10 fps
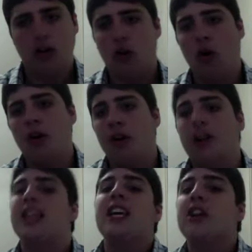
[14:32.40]
Triple H
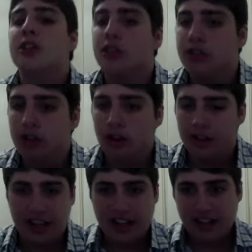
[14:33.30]
and Orton are
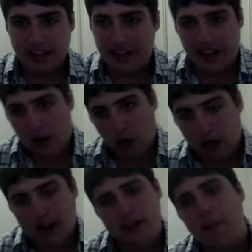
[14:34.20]
heels, you know,
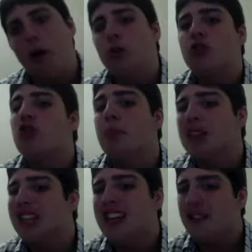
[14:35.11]
they, they we're
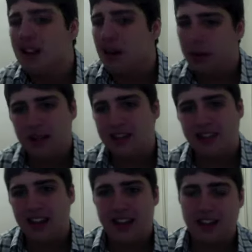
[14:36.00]
not supposed to
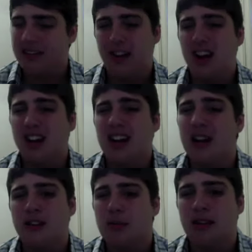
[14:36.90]
believe them when they
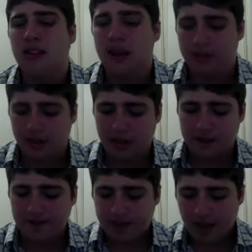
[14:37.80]
say that he's not cut
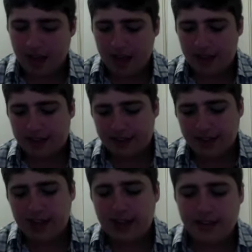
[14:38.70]
out to be a top star.
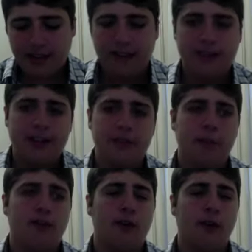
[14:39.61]
The
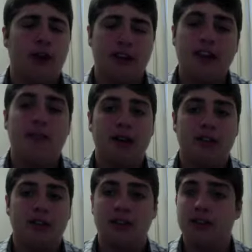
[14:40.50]
thing is, I've said this
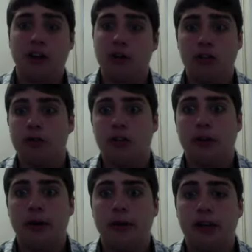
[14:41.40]
before, and Dave Meltzer
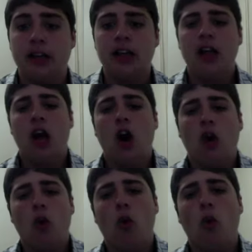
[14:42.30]
says this, and I one hundred percent
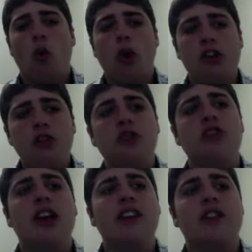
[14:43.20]
agree with it,
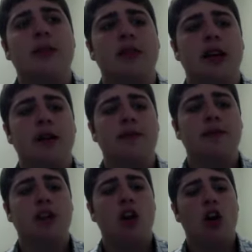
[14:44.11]
when you
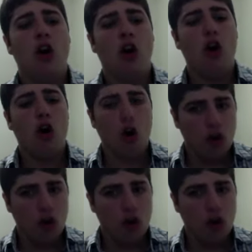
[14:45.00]
say something